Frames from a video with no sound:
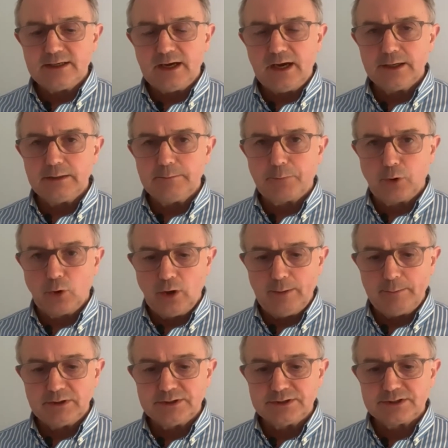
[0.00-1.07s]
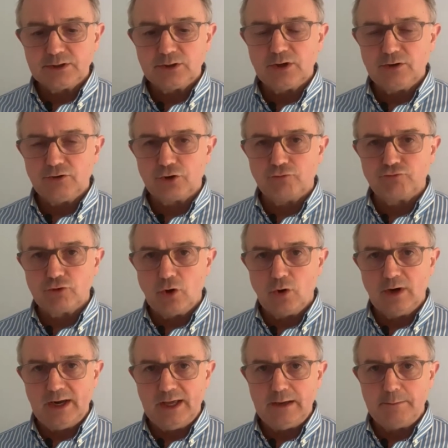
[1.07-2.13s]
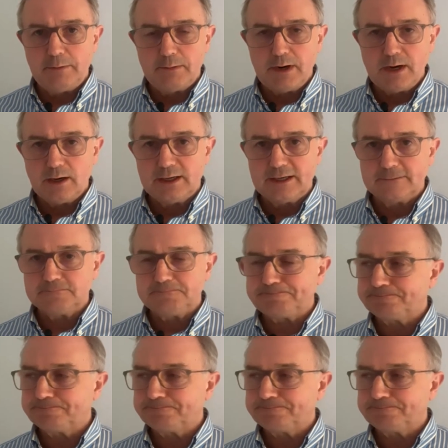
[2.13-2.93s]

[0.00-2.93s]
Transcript: unemployment, the wrong labour market.